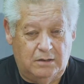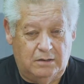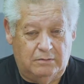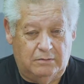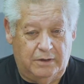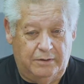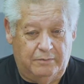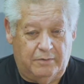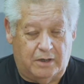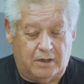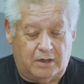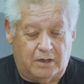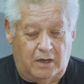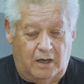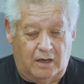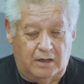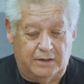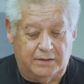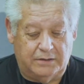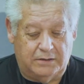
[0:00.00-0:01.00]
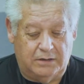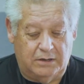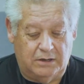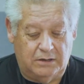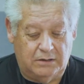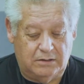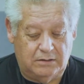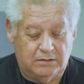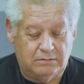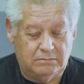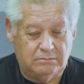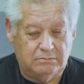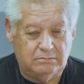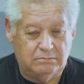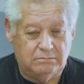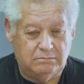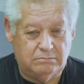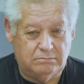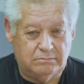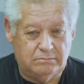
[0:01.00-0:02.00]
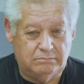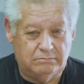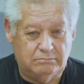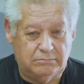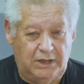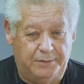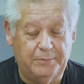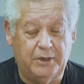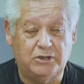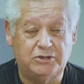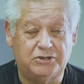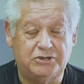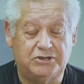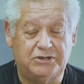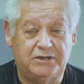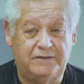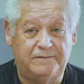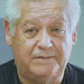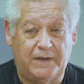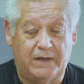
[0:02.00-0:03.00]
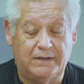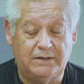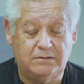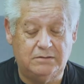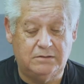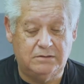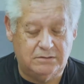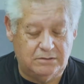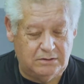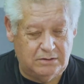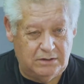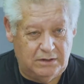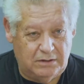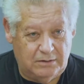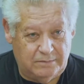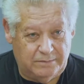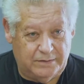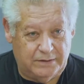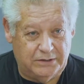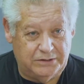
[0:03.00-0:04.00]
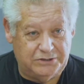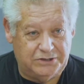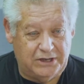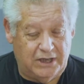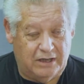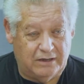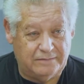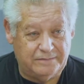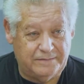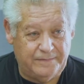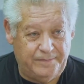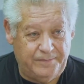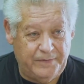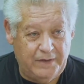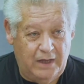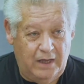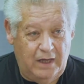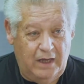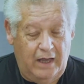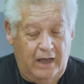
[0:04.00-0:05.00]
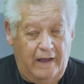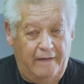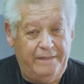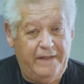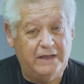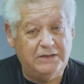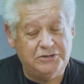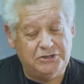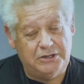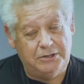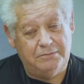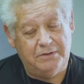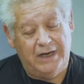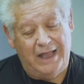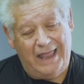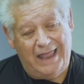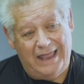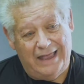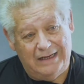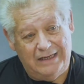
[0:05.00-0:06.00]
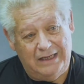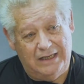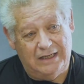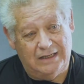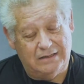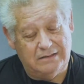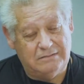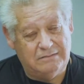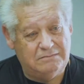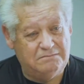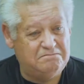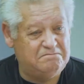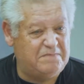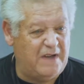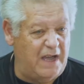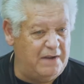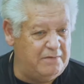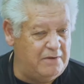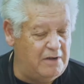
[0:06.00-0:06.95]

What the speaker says: do you want to call it? Emergency fund for herself. And then she would add in $5,